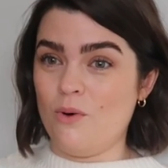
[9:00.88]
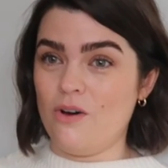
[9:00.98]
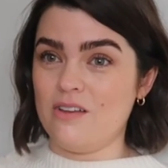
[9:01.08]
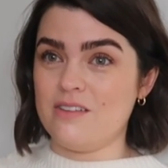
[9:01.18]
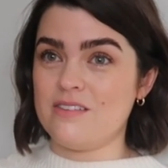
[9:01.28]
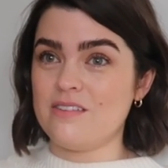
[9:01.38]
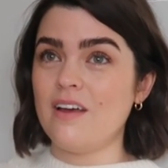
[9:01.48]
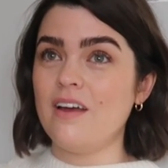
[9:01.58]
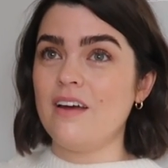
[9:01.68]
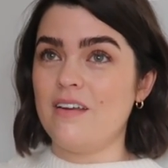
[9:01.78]
was,
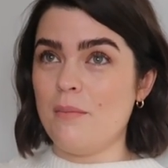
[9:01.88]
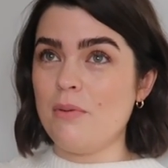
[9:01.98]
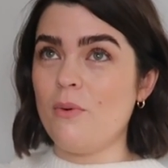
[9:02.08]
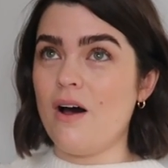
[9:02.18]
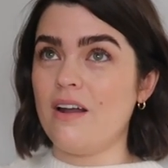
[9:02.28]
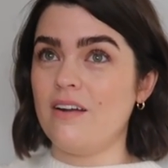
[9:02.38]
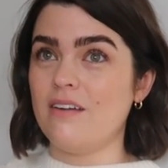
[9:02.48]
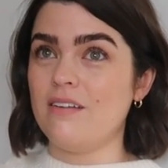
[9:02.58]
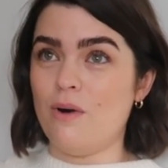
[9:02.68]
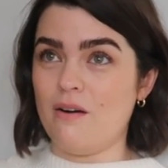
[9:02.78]
number
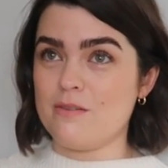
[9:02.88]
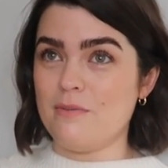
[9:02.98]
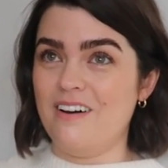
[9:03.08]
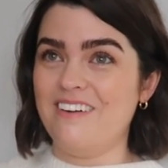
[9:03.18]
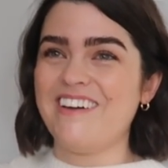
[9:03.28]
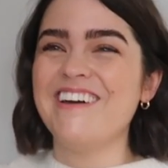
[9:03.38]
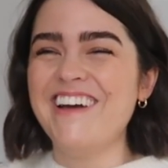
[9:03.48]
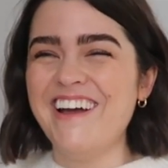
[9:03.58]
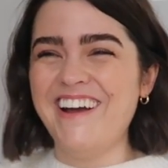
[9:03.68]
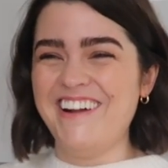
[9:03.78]
one, where is Mark?
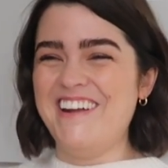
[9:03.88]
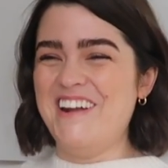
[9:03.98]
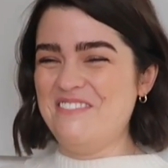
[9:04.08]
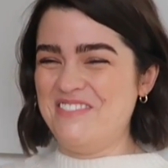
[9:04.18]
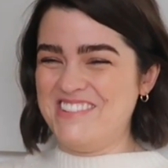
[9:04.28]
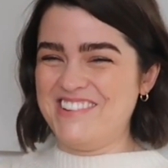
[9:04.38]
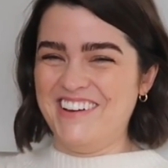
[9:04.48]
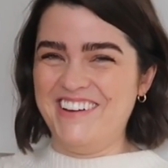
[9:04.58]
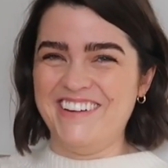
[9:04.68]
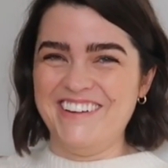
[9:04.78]
Number
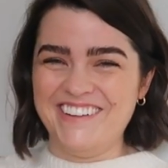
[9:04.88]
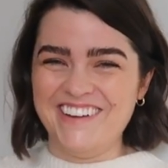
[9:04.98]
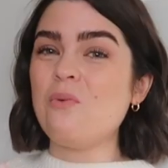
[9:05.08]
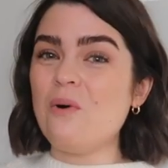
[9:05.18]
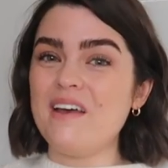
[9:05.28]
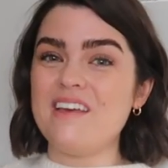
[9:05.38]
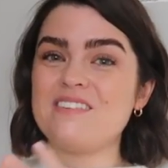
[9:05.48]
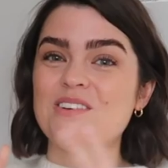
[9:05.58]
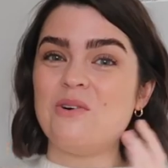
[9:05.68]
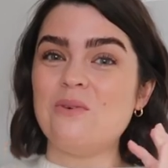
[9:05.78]
two, what
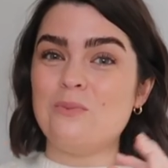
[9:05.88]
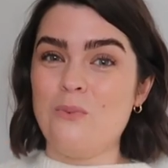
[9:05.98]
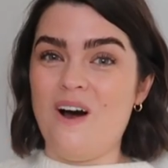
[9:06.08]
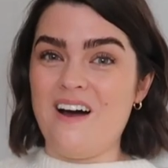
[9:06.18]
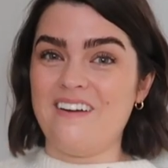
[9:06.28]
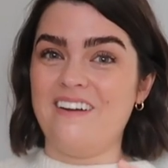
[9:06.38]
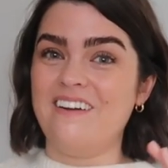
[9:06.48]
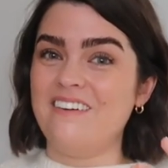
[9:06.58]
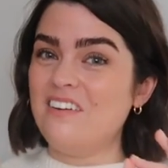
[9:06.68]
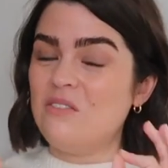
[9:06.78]
is your
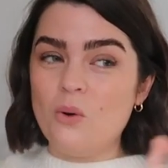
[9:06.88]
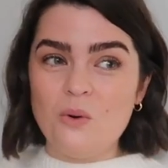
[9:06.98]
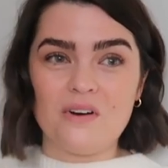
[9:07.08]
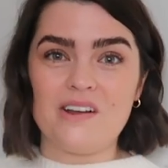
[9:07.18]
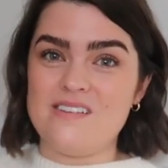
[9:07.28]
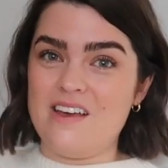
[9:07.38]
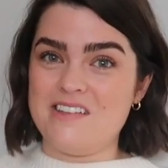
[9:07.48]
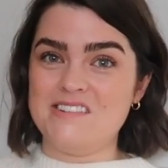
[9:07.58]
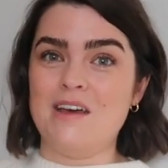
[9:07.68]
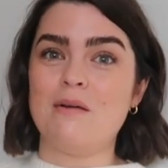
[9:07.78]
one
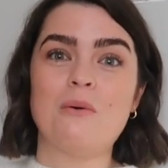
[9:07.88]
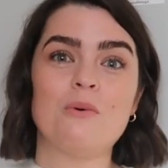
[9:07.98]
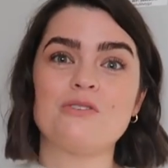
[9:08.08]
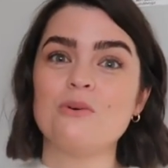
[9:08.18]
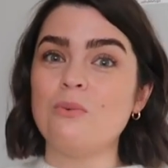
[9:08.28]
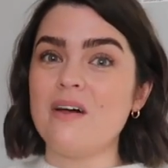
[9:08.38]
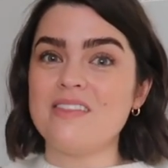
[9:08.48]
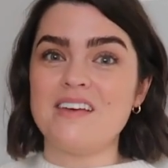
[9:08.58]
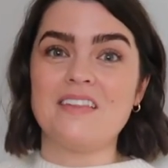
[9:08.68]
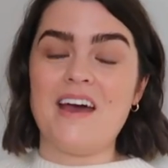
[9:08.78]
organization tip? Like, what's the
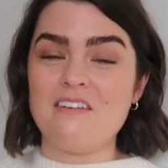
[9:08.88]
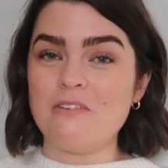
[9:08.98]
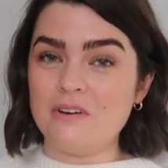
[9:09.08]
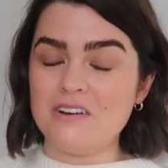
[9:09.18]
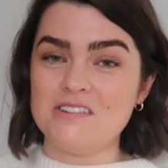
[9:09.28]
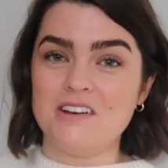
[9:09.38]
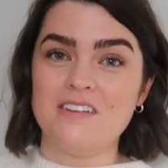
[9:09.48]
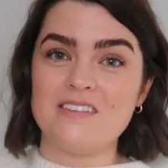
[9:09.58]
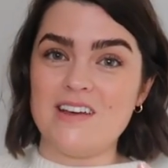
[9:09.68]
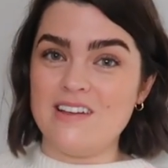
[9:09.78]
one thing that everyone can do
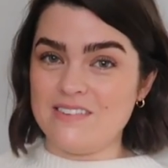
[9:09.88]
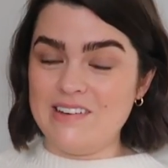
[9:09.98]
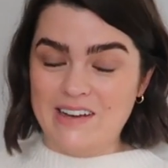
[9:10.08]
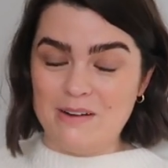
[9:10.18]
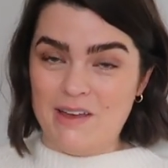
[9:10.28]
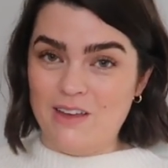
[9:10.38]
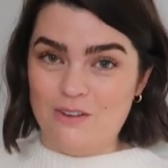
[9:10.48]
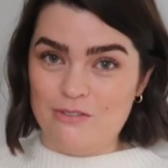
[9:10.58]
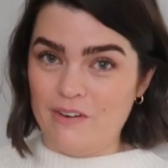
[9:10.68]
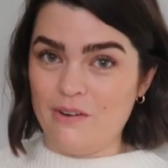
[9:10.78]
that's instantly going to make
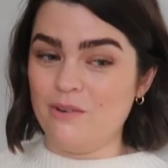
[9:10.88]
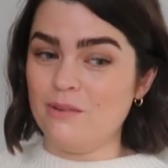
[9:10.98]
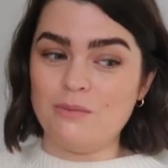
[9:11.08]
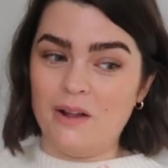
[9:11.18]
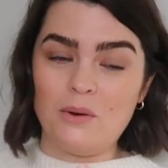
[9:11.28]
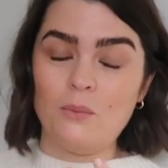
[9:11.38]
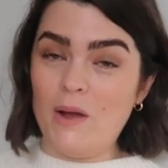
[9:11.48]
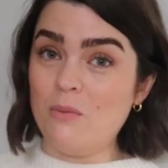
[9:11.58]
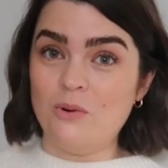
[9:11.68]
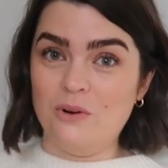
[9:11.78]
you feel like
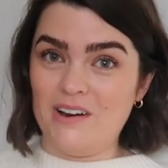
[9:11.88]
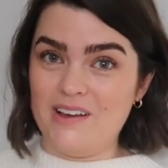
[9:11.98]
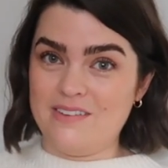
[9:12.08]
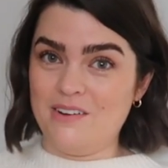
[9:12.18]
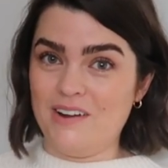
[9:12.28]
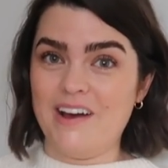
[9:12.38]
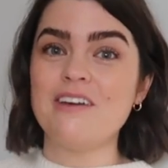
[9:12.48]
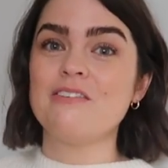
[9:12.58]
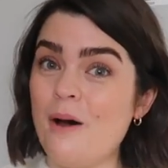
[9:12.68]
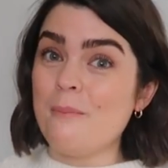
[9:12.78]
way more organized in your
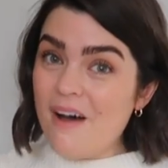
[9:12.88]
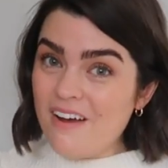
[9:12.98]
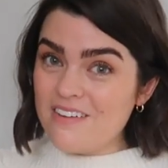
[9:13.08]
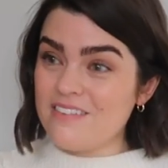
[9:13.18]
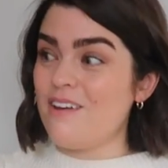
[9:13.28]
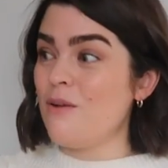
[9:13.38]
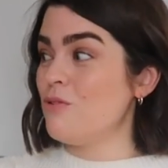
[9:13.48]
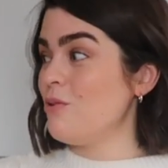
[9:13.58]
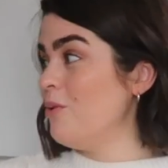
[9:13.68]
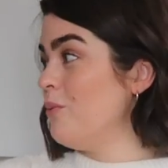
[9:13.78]
life? And my answer
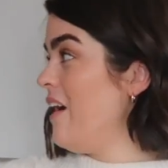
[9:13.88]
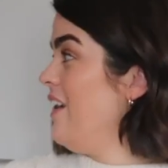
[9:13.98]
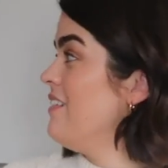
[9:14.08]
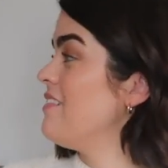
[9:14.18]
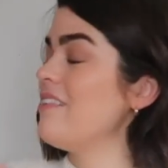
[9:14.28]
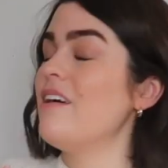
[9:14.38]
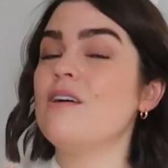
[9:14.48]
was always,